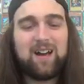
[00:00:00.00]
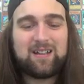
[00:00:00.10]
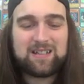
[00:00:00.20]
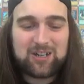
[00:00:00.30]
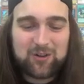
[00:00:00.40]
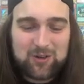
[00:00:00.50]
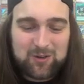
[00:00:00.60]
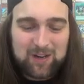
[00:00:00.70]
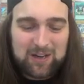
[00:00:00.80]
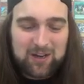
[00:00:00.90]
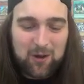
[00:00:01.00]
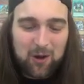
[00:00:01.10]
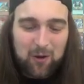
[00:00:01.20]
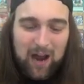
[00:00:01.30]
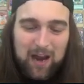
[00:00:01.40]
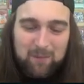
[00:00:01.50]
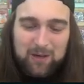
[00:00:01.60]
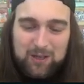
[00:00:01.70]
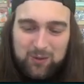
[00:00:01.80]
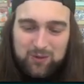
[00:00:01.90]
Uh, dear Yugi, no no, I am
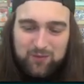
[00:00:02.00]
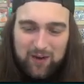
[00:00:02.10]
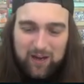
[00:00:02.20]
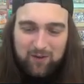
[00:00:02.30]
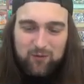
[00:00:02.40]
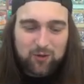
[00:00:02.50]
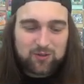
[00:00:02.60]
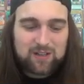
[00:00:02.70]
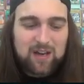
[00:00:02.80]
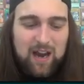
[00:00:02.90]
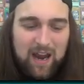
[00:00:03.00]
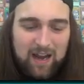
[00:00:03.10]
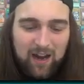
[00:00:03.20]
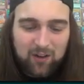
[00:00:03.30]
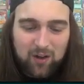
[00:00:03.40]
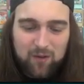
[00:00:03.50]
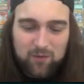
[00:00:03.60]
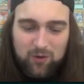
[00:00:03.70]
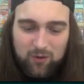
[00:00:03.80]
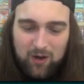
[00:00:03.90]
a huge fan of yours, and I
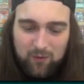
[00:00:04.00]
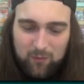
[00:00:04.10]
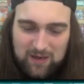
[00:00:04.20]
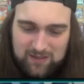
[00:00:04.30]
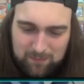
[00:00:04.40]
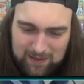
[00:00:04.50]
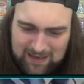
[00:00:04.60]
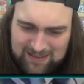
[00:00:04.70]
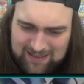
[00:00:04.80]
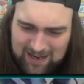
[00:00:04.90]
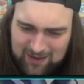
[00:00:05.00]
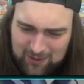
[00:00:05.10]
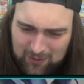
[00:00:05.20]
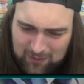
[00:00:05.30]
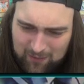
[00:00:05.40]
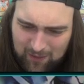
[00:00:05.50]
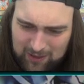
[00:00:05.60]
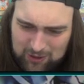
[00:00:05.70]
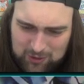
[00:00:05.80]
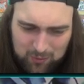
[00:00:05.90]
love your uh, recipe tees and your
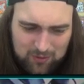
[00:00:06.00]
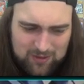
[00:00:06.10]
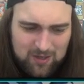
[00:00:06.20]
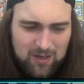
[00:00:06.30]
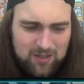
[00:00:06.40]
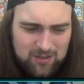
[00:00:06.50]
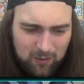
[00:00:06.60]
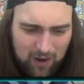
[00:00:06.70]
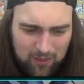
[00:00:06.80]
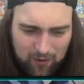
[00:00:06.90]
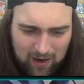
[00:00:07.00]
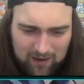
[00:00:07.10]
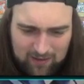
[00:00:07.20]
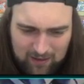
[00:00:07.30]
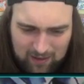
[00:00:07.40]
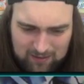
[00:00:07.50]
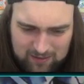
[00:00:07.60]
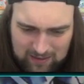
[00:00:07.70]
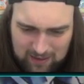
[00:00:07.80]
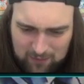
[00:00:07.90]
funny shorts. So I thought uh,
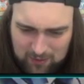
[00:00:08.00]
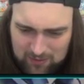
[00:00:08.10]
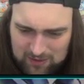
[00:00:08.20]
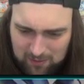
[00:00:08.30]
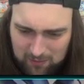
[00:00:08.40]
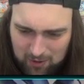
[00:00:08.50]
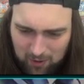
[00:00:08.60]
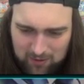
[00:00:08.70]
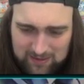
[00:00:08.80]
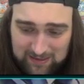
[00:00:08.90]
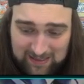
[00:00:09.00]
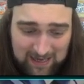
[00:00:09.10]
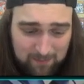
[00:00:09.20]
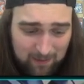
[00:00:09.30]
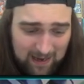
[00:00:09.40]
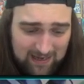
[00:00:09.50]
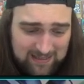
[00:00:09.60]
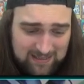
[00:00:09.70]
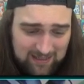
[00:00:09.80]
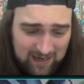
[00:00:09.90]
to give you some cards to keep
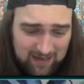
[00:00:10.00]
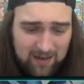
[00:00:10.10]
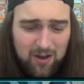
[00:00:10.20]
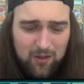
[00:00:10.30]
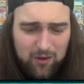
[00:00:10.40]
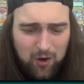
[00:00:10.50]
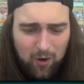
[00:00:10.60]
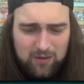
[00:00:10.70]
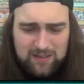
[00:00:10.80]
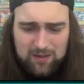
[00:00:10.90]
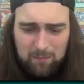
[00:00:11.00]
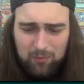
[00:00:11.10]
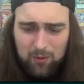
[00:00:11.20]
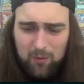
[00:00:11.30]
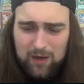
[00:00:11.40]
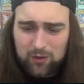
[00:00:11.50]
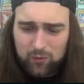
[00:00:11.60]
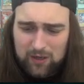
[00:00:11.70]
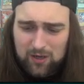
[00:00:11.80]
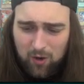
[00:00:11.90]
and sign. The cards in the blue and
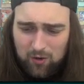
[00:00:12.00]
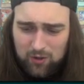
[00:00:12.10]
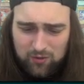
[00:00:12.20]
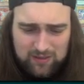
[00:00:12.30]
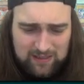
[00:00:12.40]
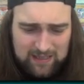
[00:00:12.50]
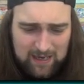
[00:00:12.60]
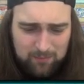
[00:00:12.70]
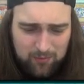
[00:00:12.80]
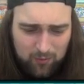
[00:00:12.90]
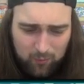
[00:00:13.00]
green are yours to keep.